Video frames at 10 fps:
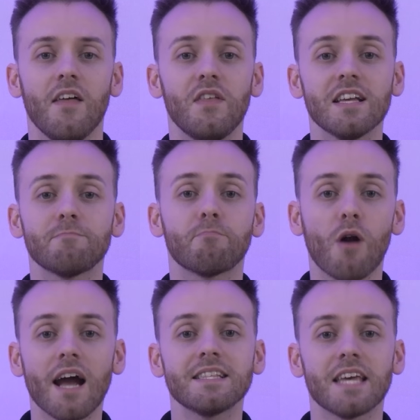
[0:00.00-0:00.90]
This
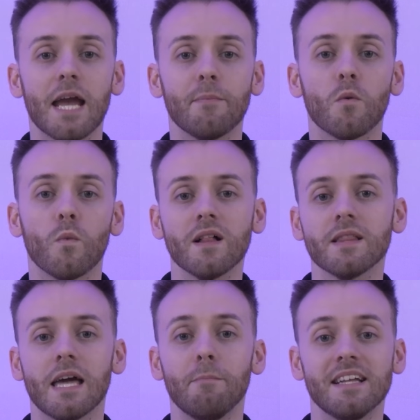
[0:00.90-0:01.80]
bright tape
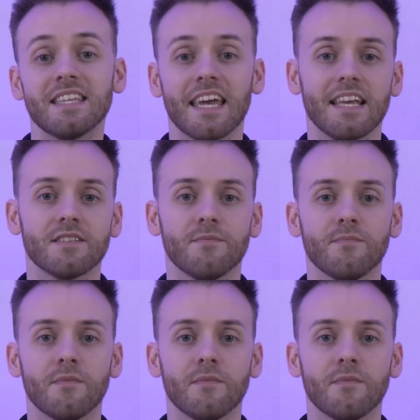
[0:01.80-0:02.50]
will emit heat,